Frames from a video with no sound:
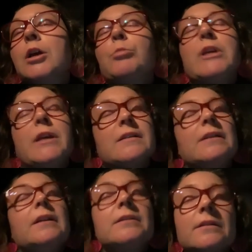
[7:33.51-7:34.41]
because
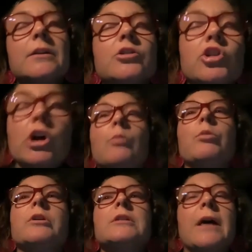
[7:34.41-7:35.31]
it is their job
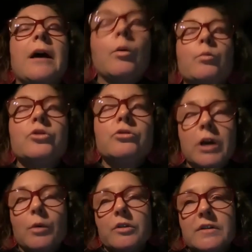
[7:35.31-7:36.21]
to help
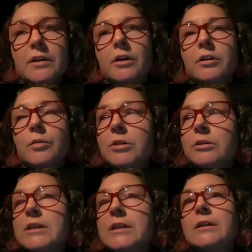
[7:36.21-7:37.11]
newcomers in our
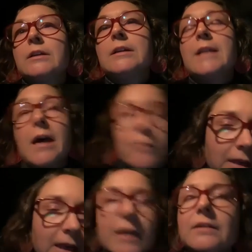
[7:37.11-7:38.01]
community
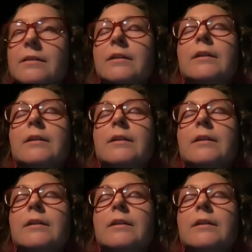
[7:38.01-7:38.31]
navigate